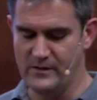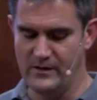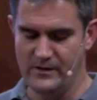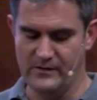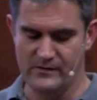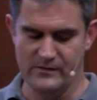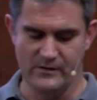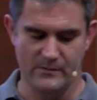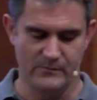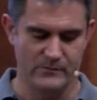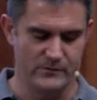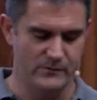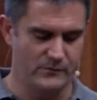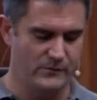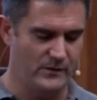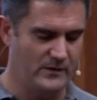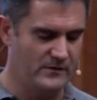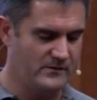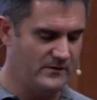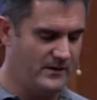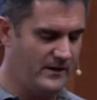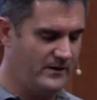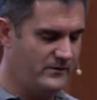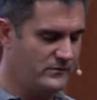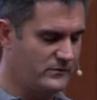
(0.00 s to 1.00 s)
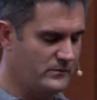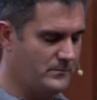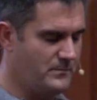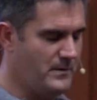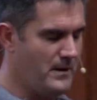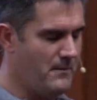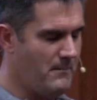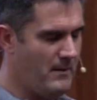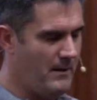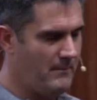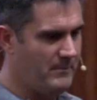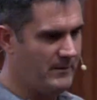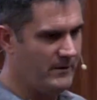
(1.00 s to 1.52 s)
in terms of things like subnet
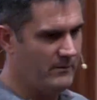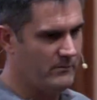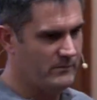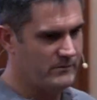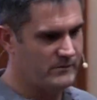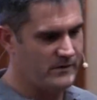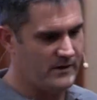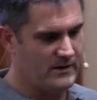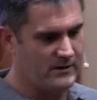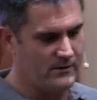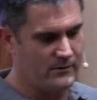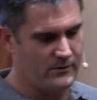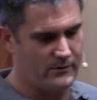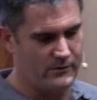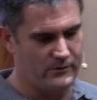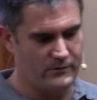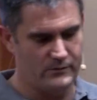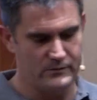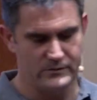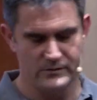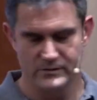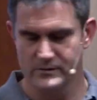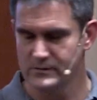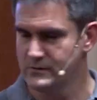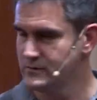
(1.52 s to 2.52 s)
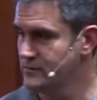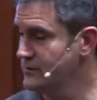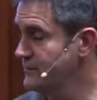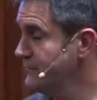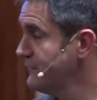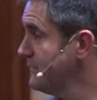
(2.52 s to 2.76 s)
mapping. We'll take a look at those. So the